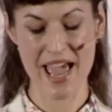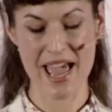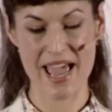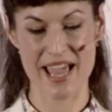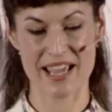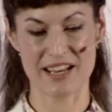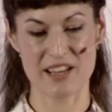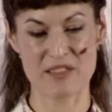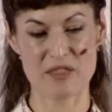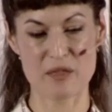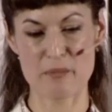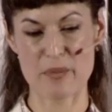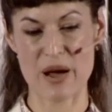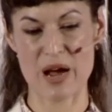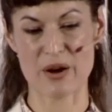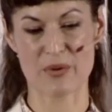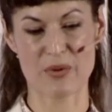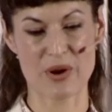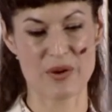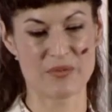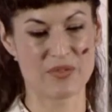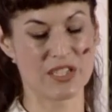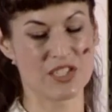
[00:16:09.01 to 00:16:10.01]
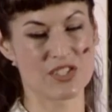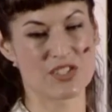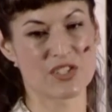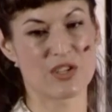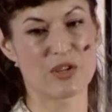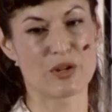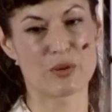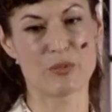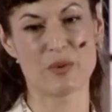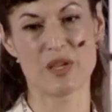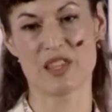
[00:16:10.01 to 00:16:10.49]
and in the background there is
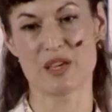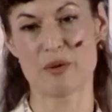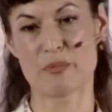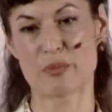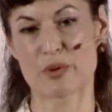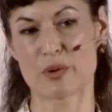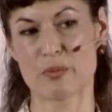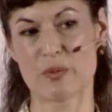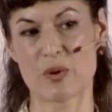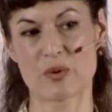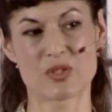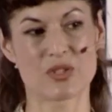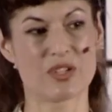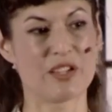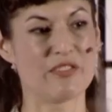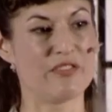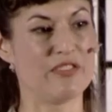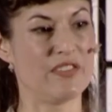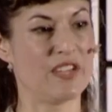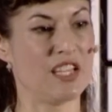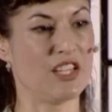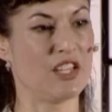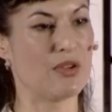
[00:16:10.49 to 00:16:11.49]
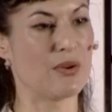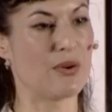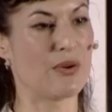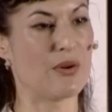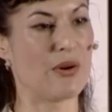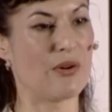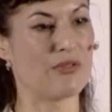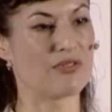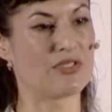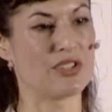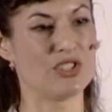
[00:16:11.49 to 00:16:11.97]
going to be the promotional video
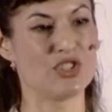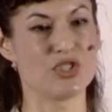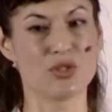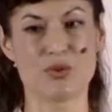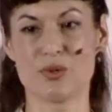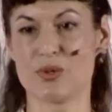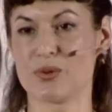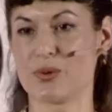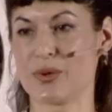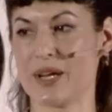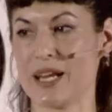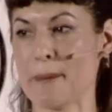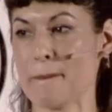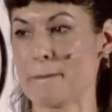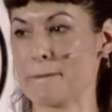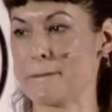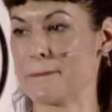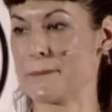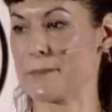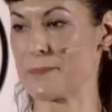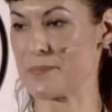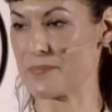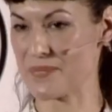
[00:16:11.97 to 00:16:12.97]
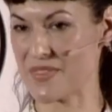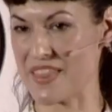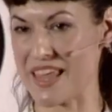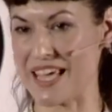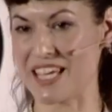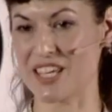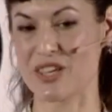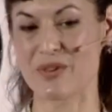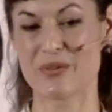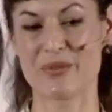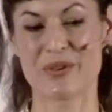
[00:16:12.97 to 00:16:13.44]
of the jewelry.
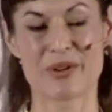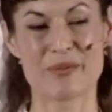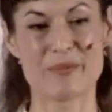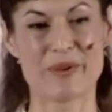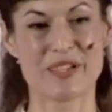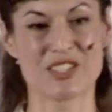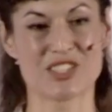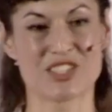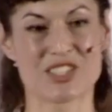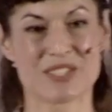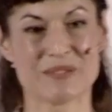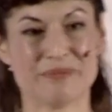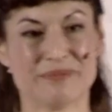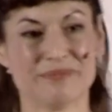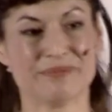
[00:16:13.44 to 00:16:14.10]
Thank you very much.